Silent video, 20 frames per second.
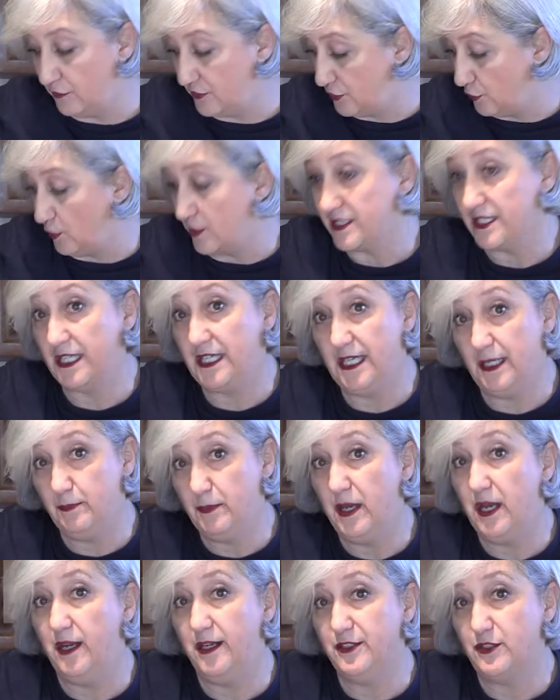If there is a kid
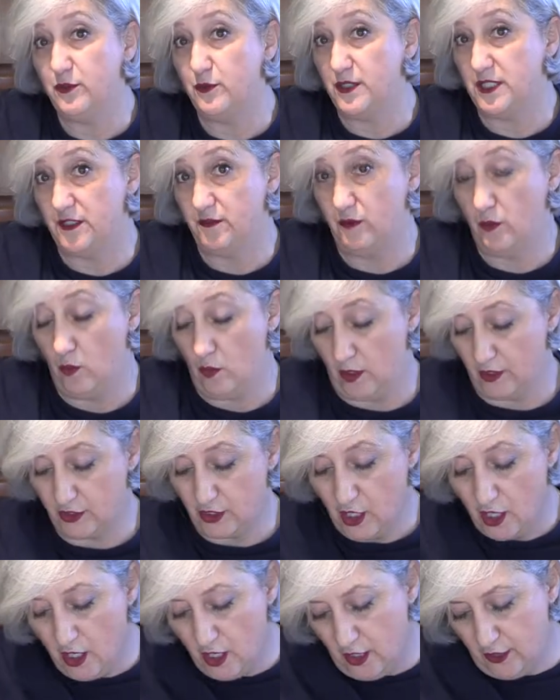behind you, is even worse.
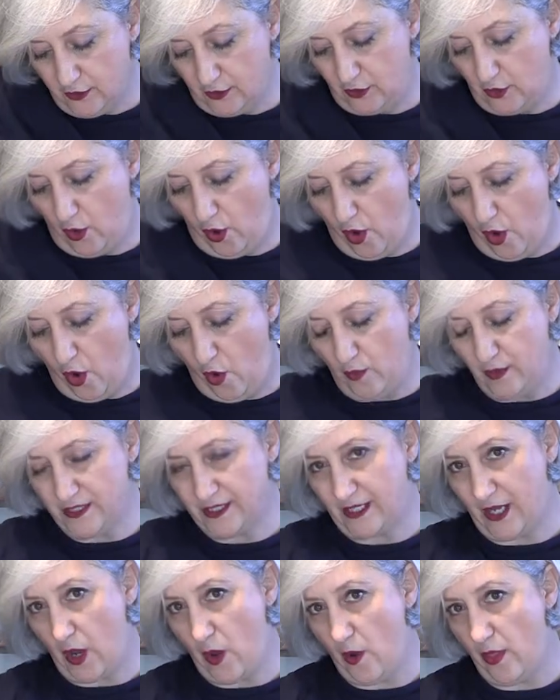So you
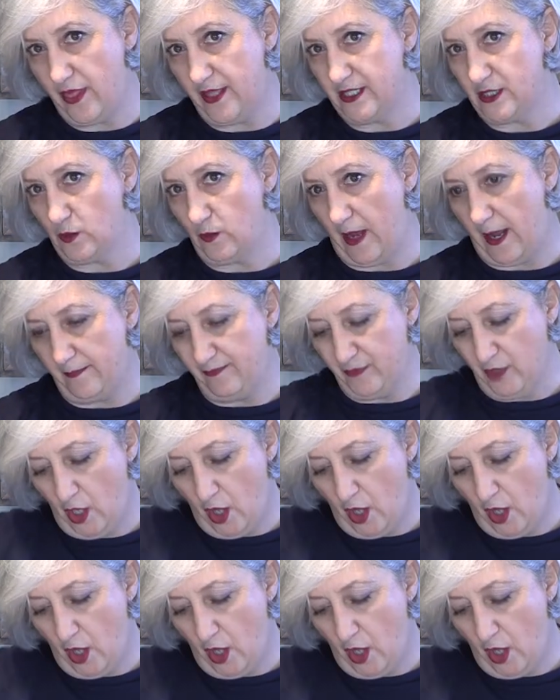always go this way.